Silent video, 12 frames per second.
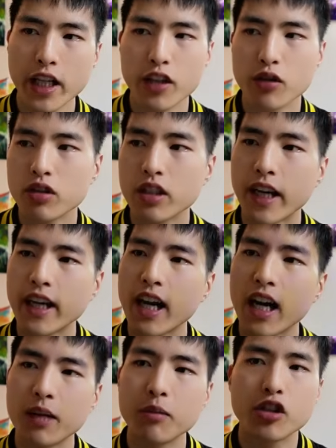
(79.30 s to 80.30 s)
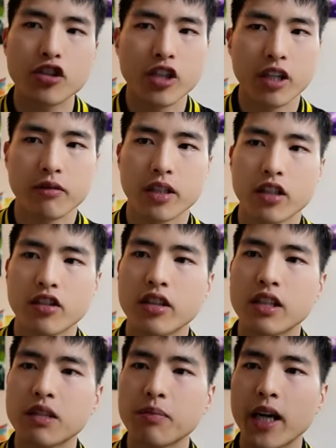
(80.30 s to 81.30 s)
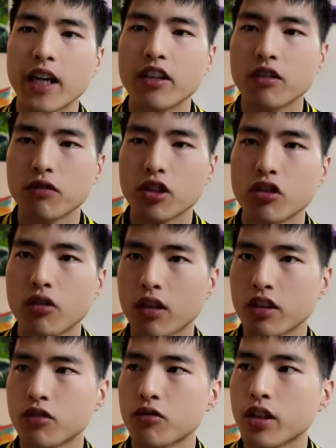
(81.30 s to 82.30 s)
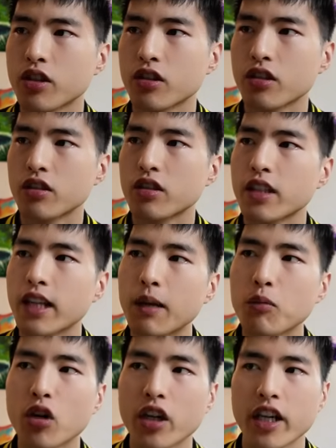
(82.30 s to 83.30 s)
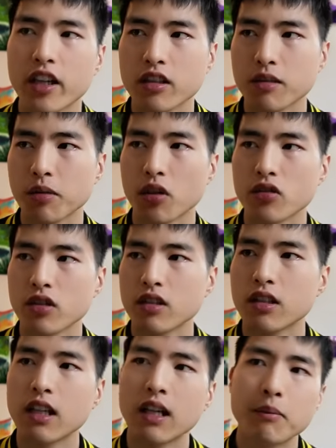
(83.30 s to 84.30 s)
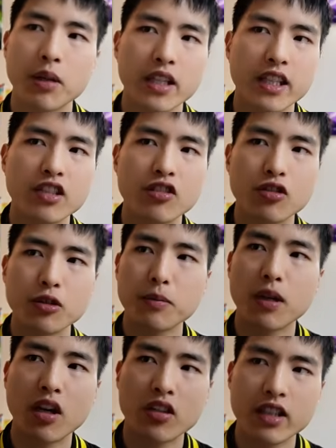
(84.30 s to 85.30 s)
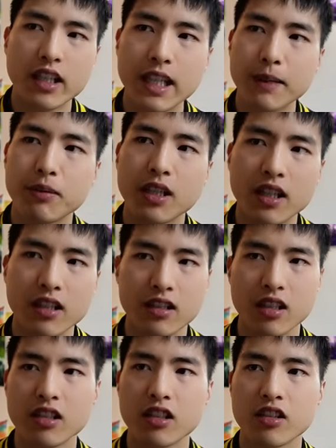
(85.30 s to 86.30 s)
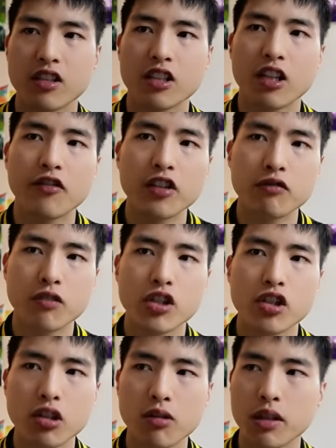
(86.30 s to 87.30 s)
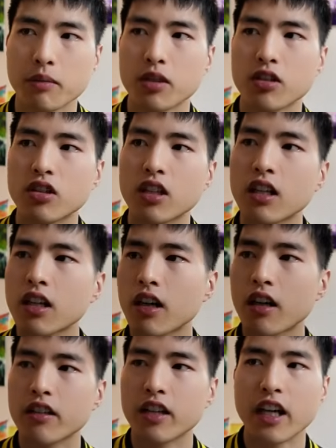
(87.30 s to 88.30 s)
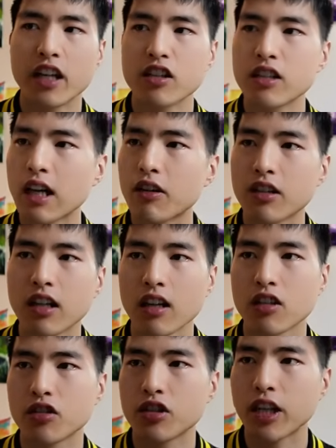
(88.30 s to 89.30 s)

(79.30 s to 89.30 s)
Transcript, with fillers: to use an AI image generator to expand the original illustration to get more character poses, but it's super hard to keep the consistency of the original image. The hairstyle and colors